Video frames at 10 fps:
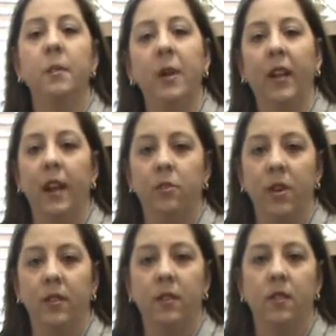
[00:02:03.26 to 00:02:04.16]
email
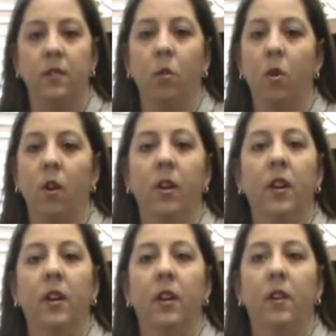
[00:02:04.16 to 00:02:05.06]
addresses or
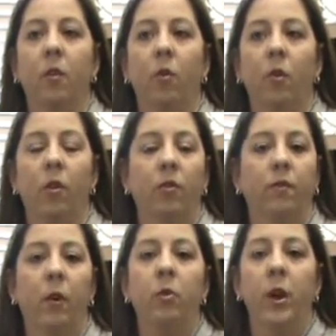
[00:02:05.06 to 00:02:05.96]

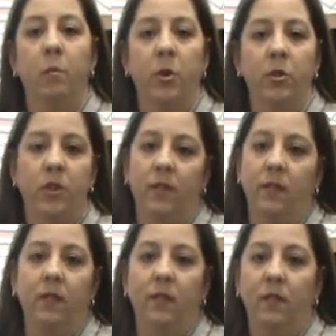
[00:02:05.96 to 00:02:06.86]
phone numbers
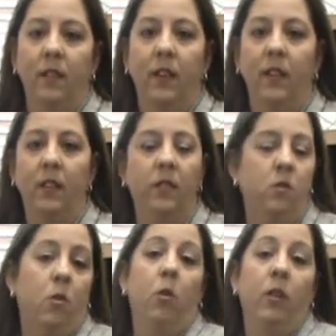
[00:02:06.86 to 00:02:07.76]

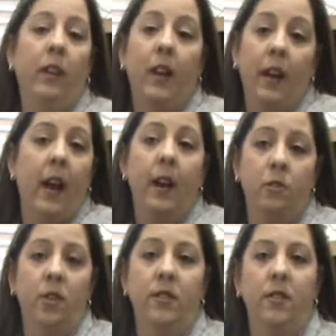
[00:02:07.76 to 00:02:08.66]
or
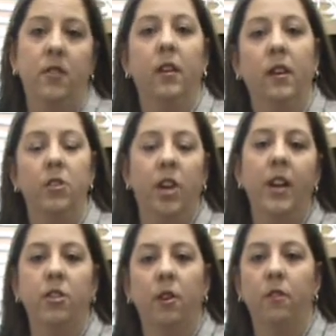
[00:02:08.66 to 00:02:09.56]
addresses. It can
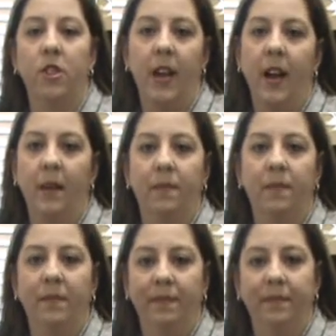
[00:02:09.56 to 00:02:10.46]
change over time,
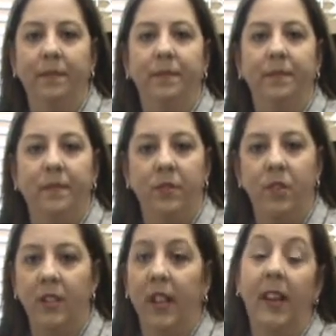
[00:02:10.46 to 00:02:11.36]

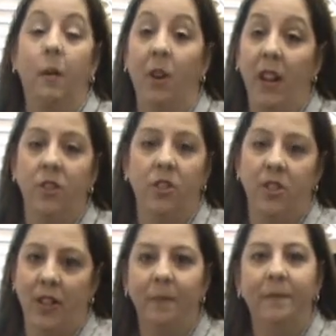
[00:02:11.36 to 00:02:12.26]
just like any
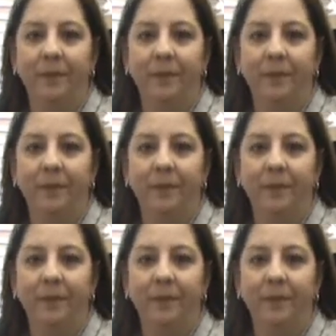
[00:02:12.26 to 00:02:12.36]
relationship.